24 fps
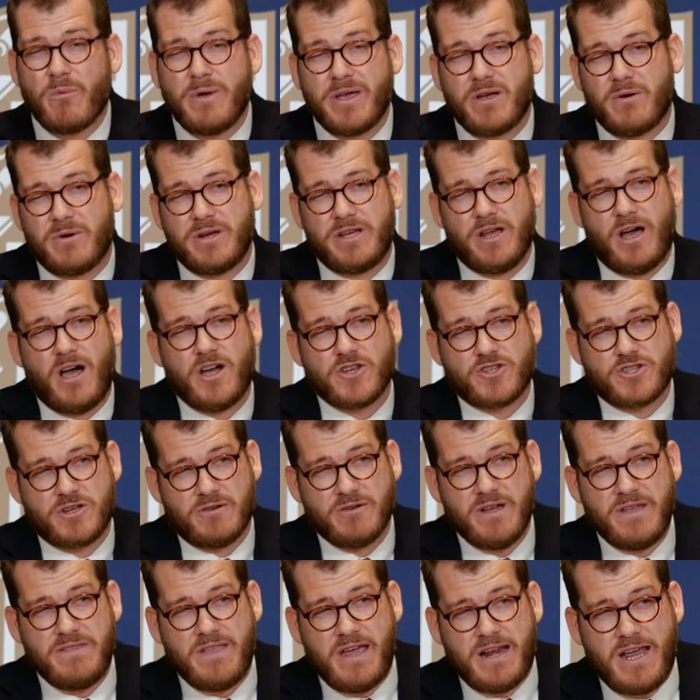are we going to
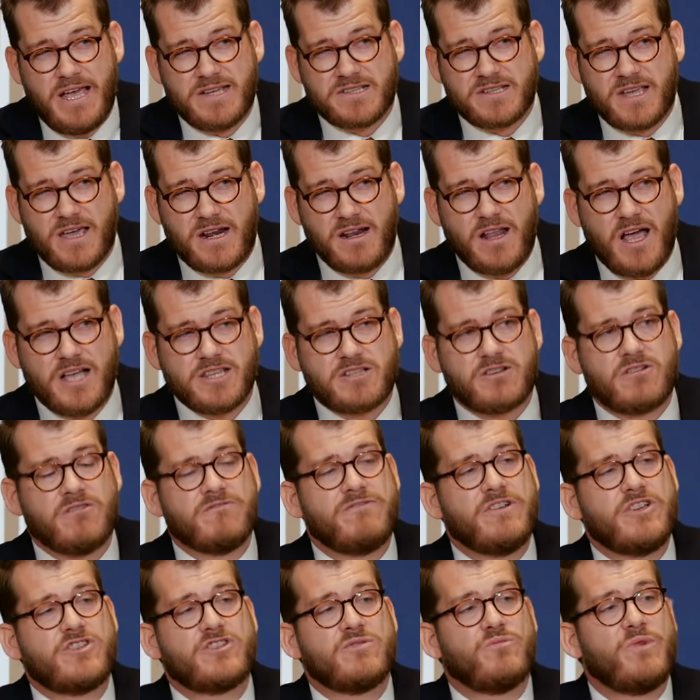usher in that
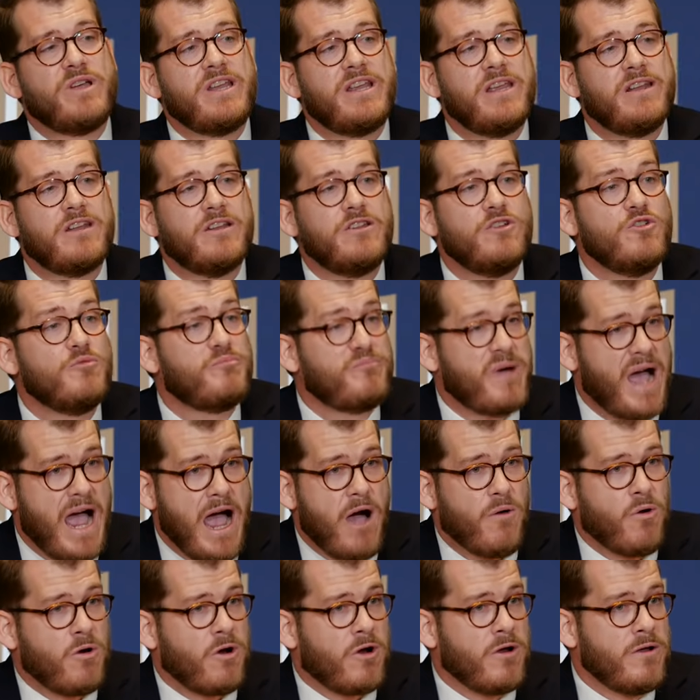eschatological vision? We need a new
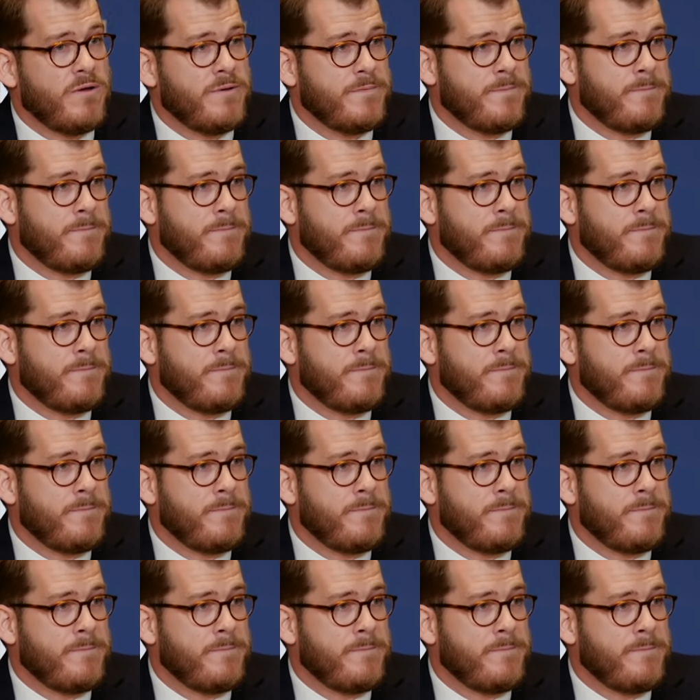power.